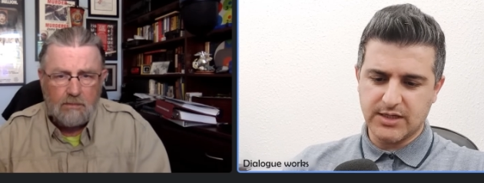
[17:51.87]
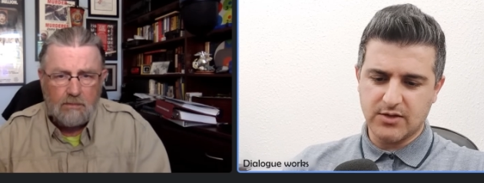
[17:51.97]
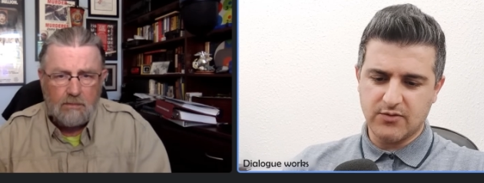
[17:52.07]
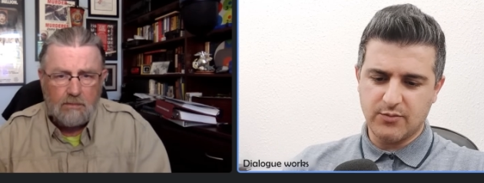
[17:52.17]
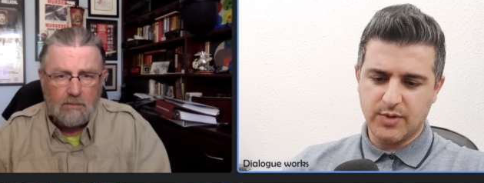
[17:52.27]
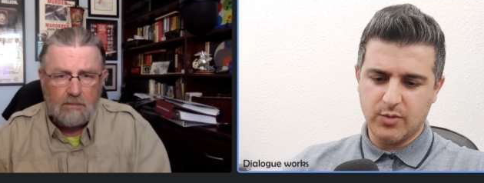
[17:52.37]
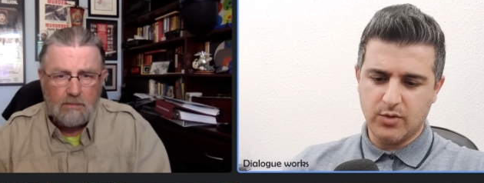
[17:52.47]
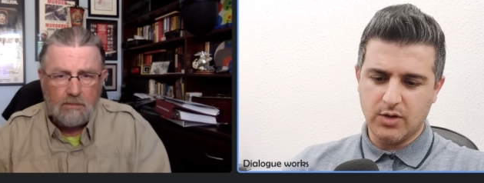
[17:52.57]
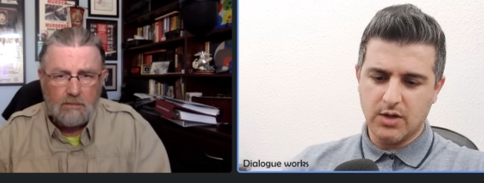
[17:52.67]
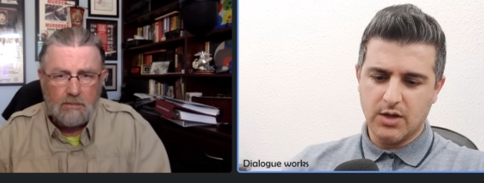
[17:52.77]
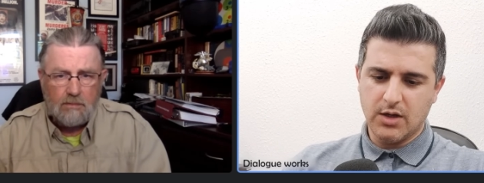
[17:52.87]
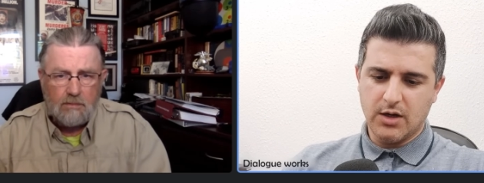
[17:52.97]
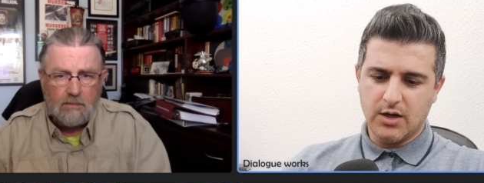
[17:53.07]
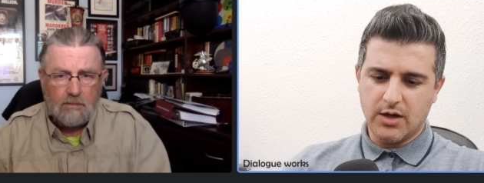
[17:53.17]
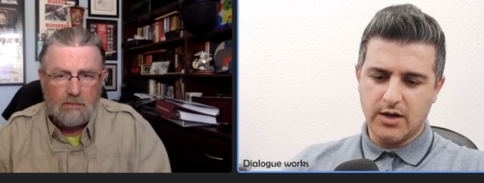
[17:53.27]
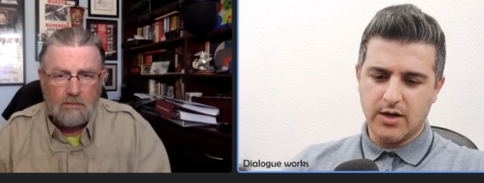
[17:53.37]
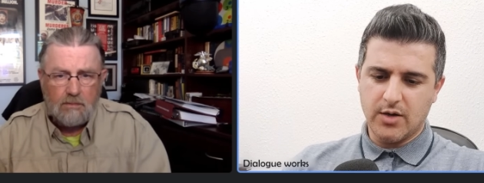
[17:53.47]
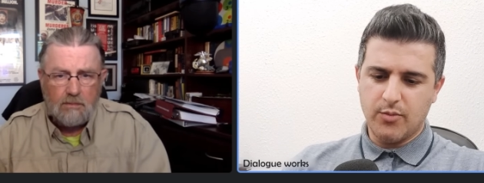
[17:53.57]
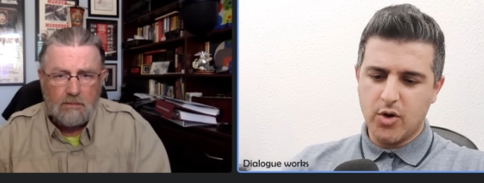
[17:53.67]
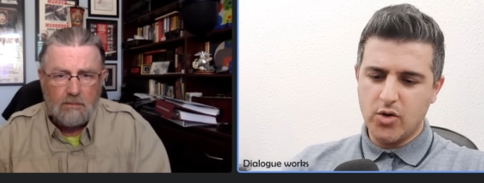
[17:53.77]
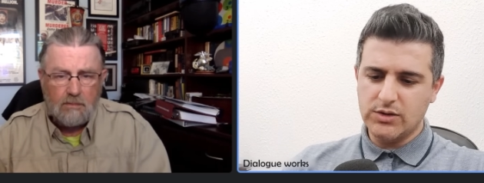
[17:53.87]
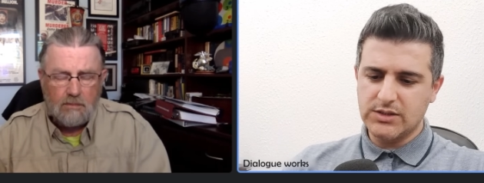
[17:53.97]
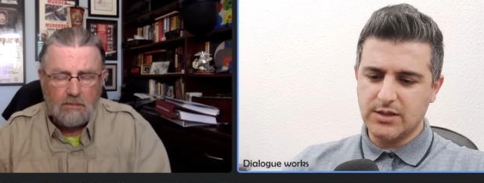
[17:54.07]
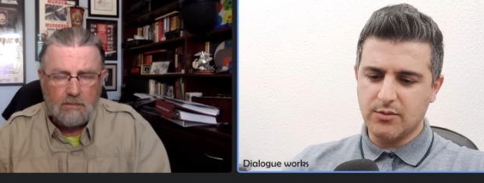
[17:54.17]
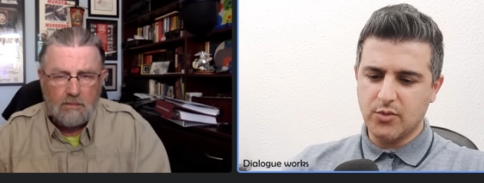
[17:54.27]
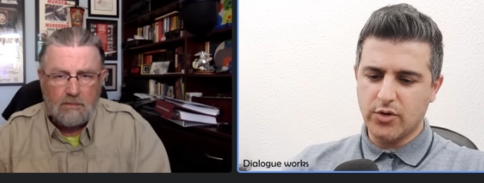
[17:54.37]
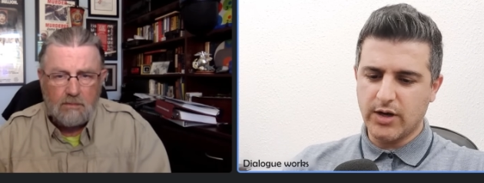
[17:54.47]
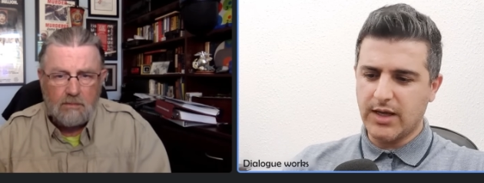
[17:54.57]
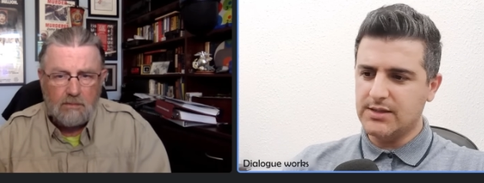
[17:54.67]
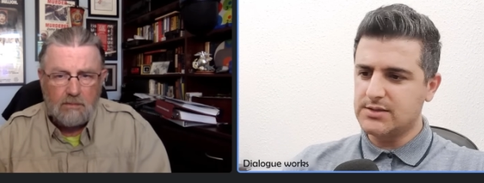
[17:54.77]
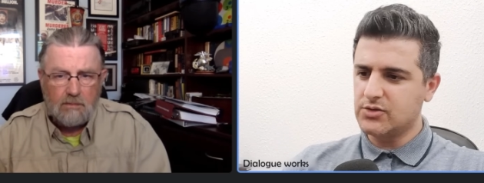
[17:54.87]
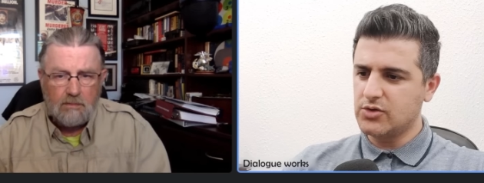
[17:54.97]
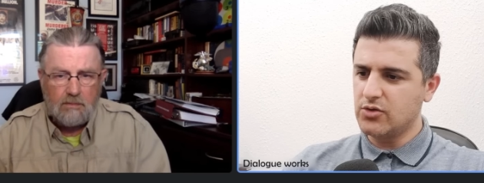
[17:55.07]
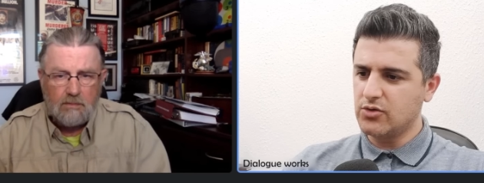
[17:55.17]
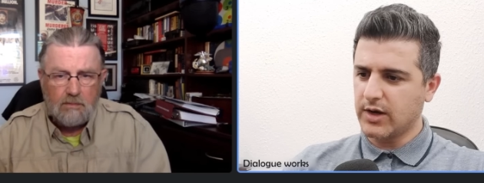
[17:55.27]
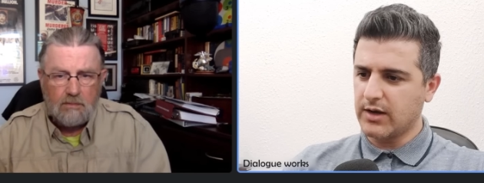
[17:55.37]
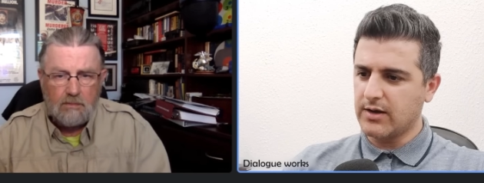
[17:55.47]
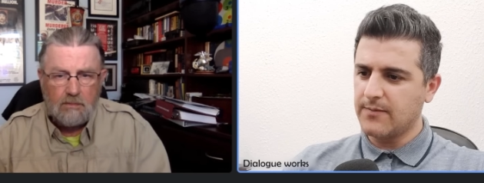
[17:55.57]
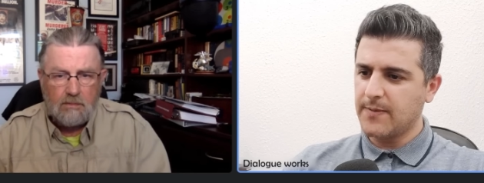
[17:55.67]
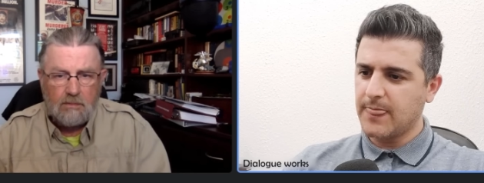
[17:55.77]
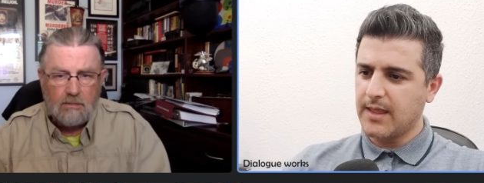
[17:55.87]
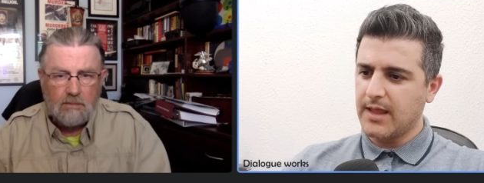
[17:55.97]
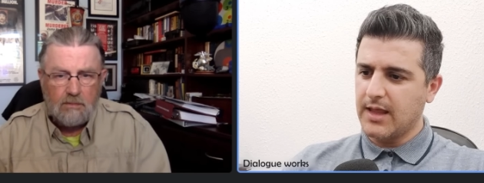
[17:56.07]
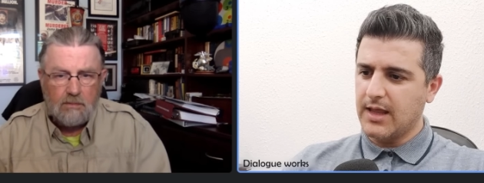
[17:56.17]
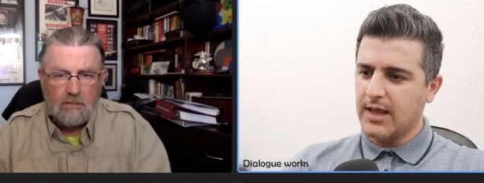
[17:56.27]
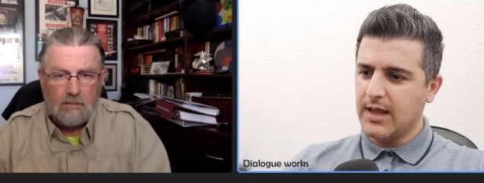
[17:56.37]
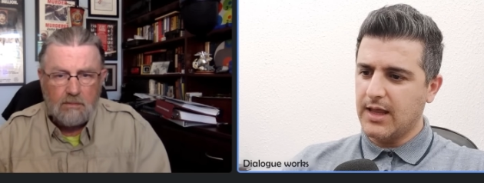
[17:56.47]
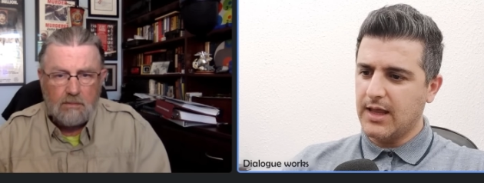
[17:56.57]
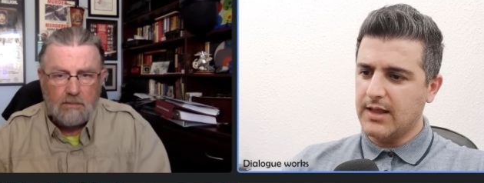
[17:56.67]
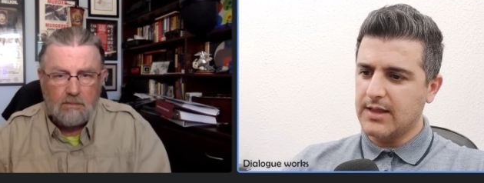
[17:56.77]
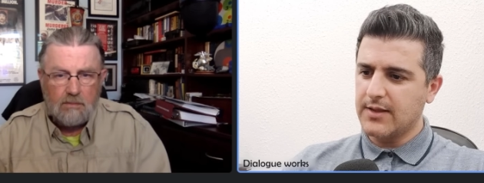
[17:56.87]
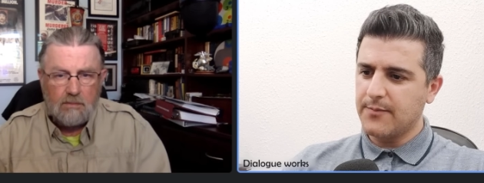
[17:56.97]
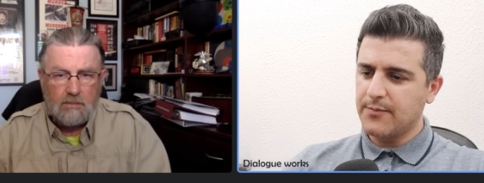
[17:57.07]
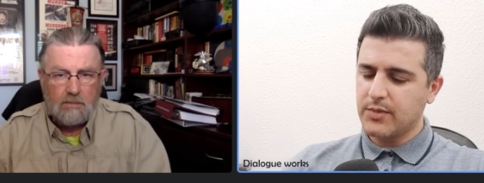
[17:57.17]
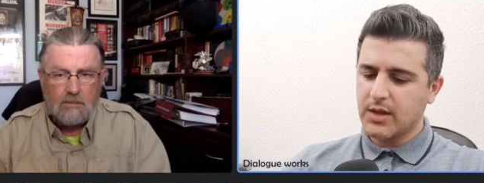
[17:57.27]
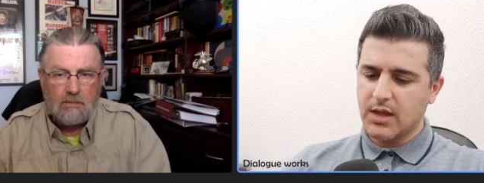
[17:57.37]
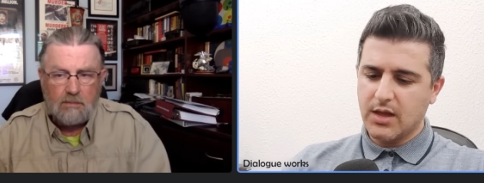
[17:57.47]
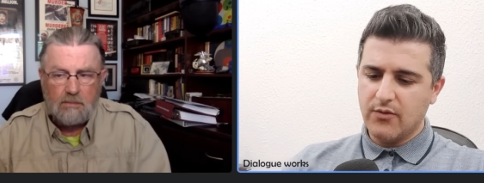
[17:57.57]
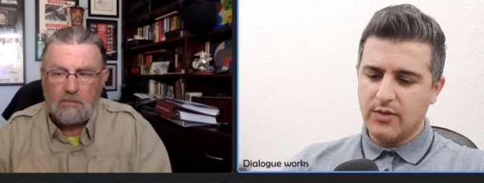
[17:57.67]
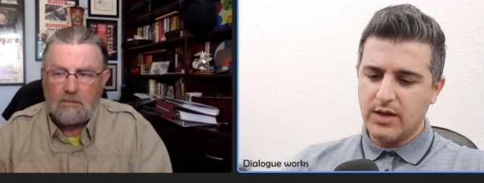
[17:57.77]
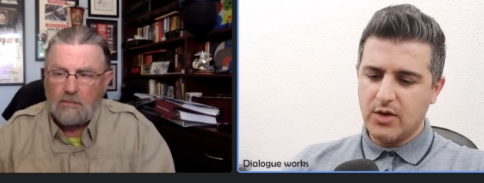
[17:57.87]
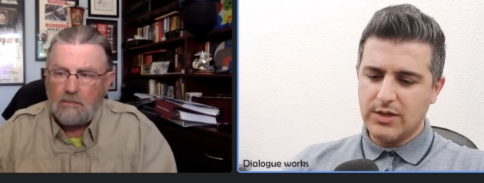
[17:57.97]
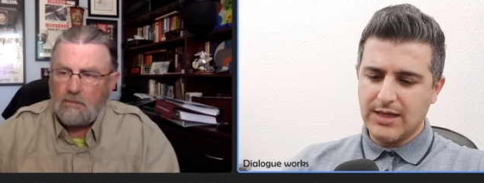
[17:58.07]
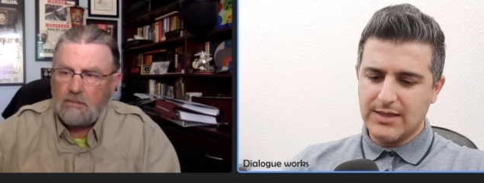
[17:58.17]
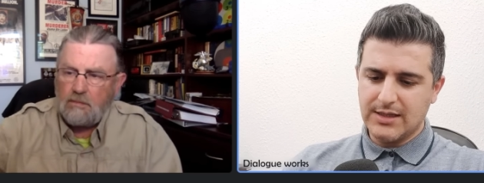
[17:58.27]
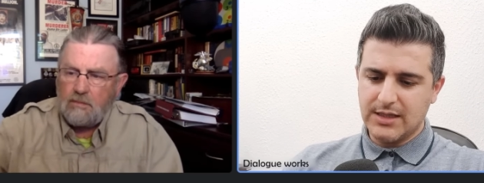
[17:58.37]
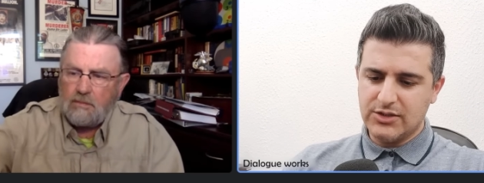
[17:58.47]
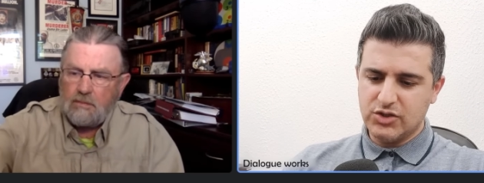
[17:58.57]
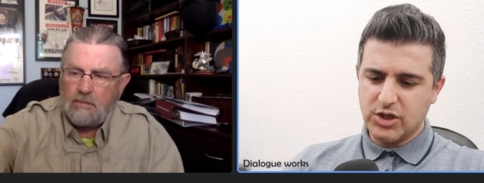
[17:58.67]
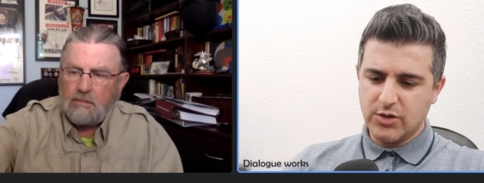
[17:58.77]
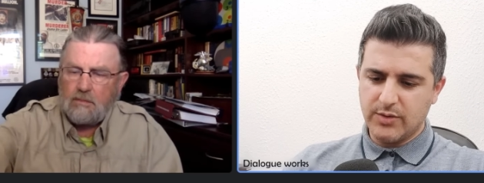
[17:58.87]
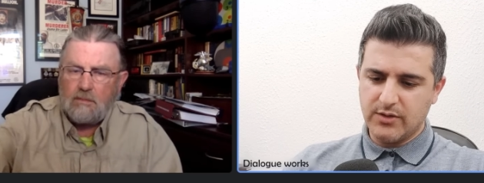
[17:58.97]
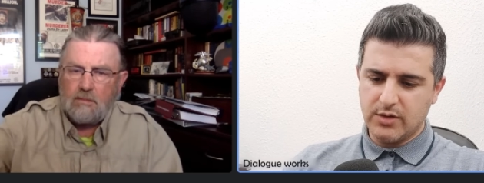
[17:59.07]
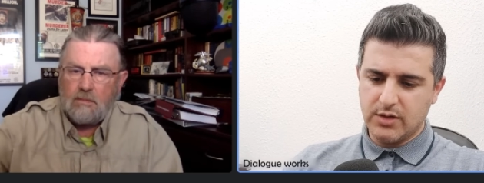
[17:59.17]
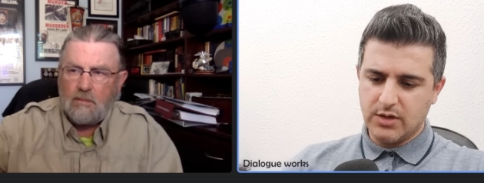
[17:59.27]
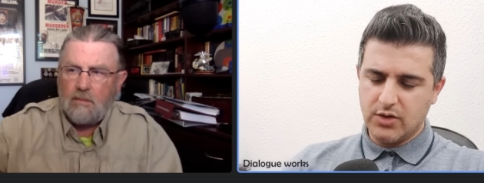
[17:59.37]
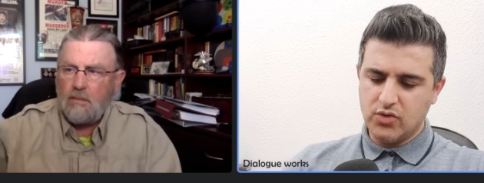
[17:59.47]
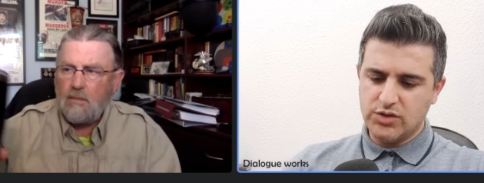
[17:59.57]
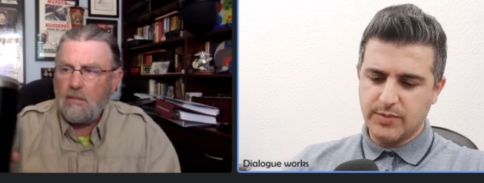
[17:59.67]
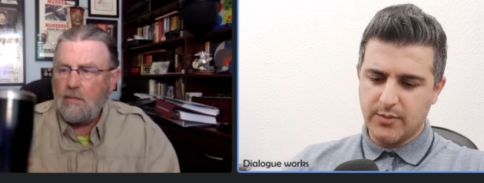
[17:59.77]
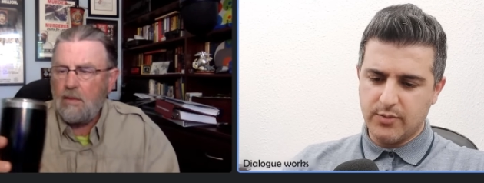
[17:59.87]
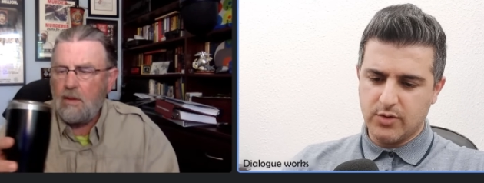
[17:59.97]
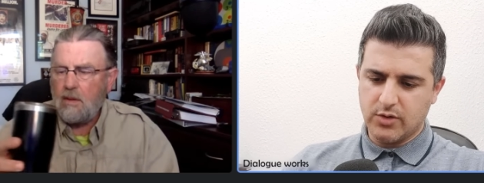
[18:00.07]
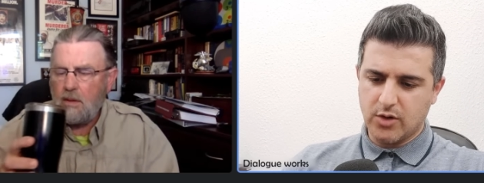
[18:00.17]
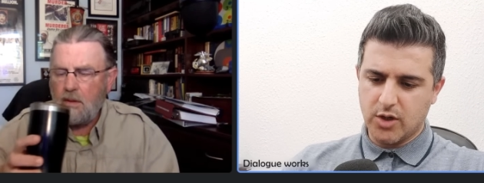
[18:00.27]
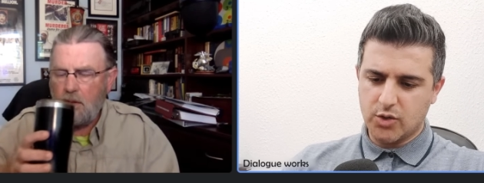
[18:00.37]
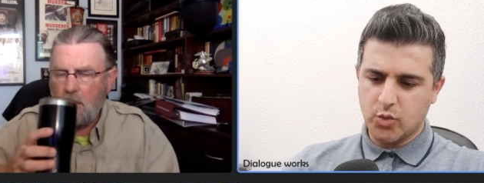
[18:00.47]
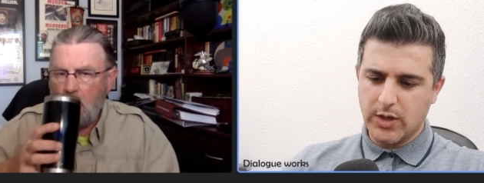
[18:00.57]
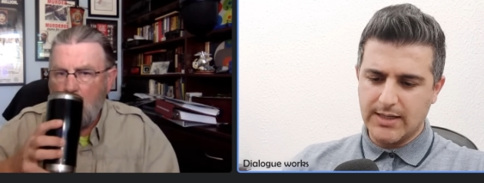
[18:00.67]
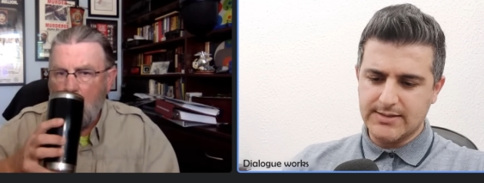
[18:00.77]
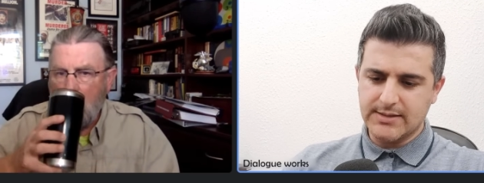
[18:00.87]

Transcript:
Speaker 1: of people are opposing more aids to Ukraine. And we know that a German newspaper called Welt